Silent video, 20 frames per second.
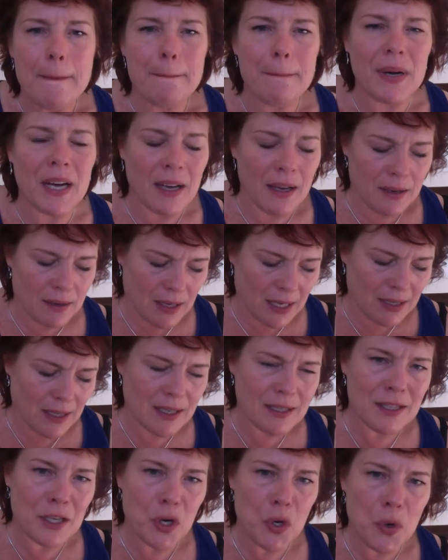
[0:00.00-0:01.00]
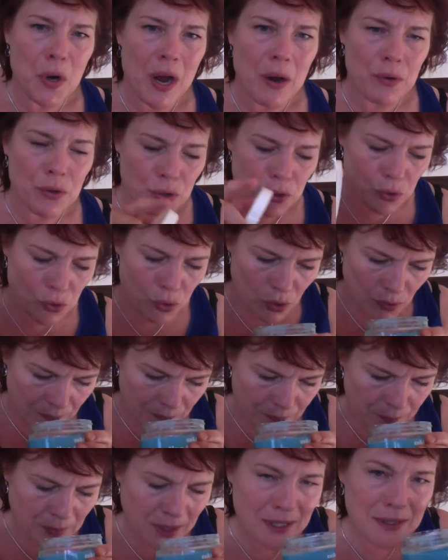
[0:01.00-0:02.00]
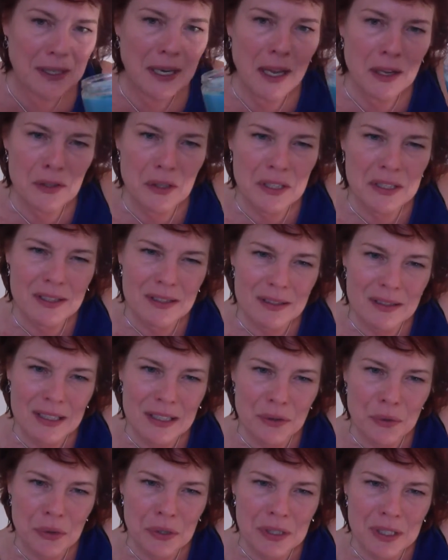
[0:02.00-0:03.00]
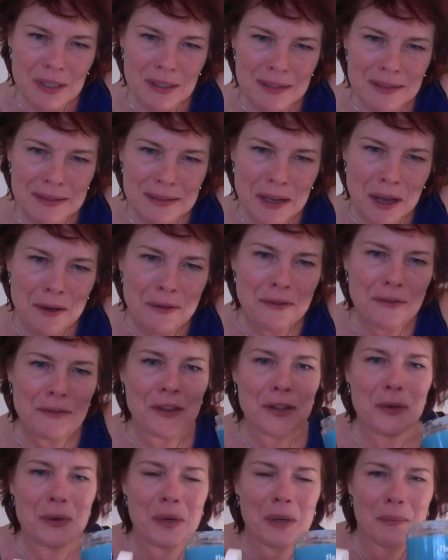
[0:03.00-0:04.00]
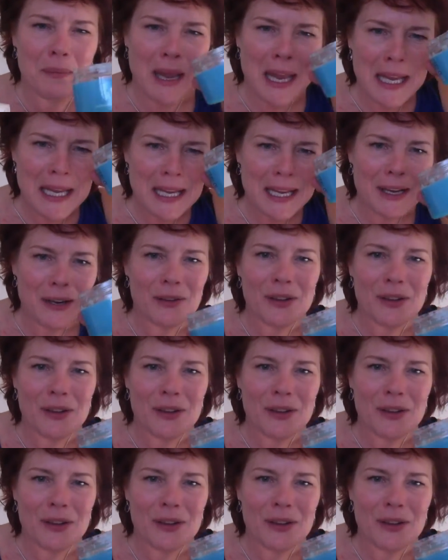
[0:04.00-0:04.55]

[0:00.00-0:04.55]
But it is the crown jewel because it has all this interesting stuff that you can make here,